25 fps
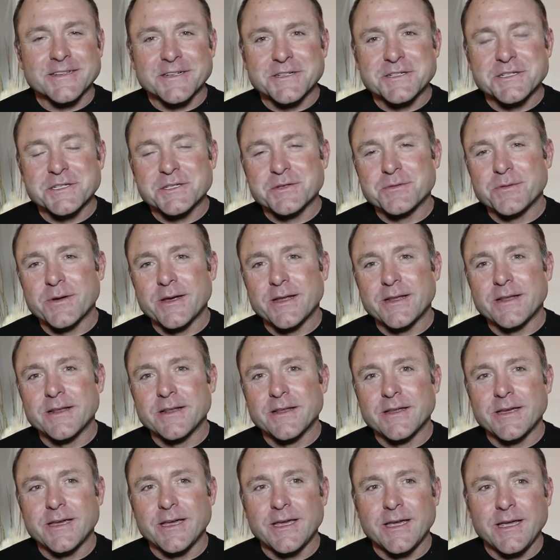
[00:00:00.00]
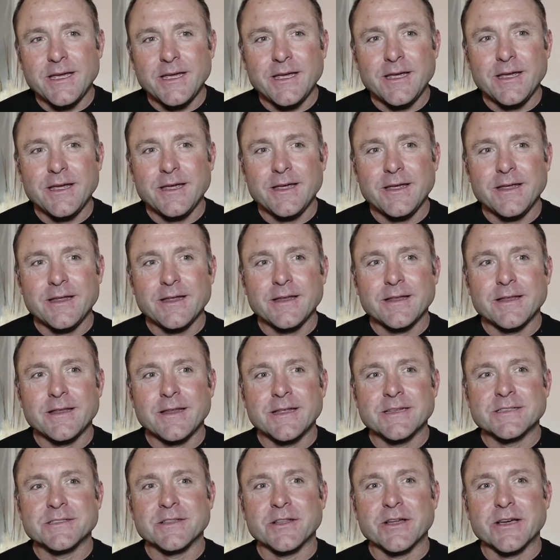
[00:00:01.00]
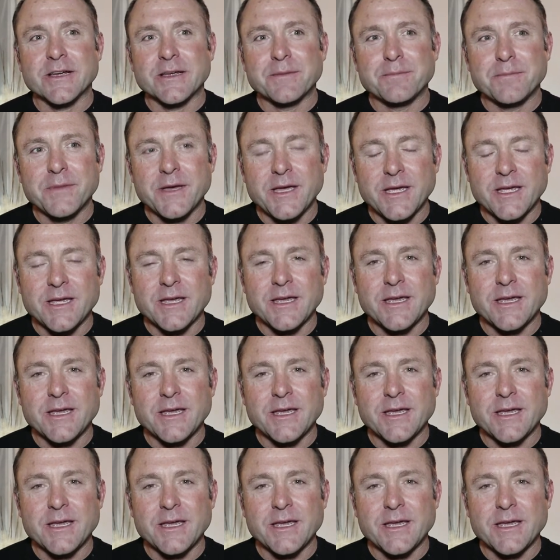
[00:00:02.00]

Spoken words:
I just went, he is like me.